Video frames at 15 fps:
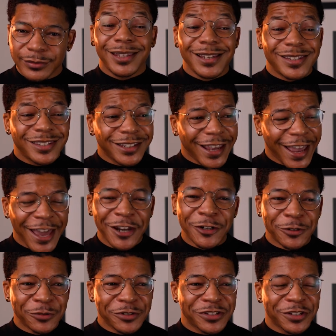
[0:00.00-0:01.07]
These
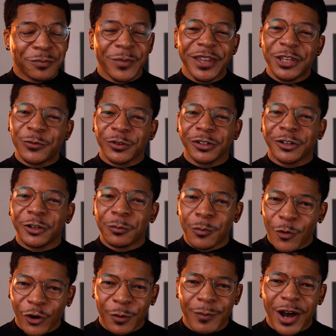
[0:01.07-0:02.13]
candles make you want to learn
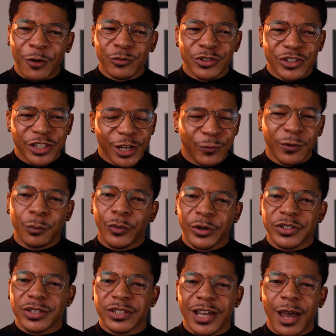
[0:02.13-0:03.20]
more about different
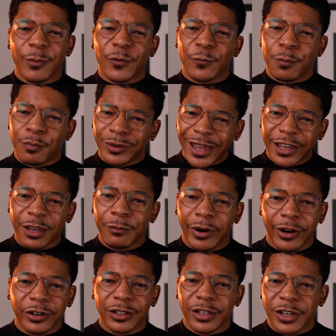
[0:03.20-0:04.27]
points in time of Black
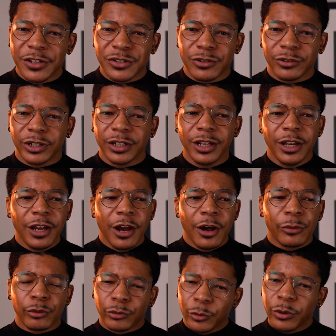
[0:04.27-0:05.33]
American history,
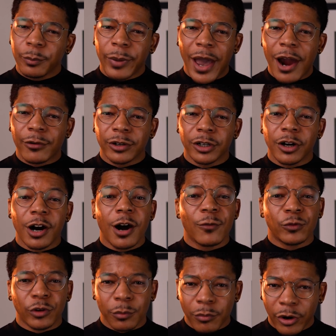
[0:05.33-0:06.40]
through the power of
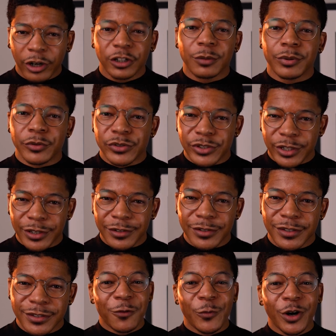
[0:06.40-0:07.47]
remarkable
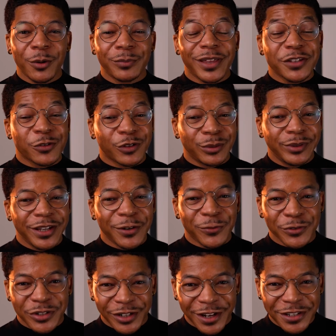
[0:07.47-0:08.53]
sense. Well, that's going to be it
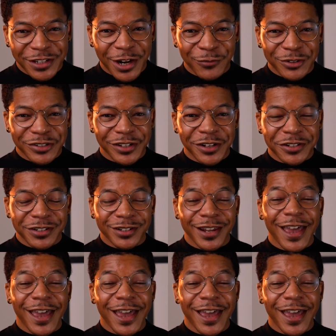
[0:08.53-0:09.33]
for today's conversation.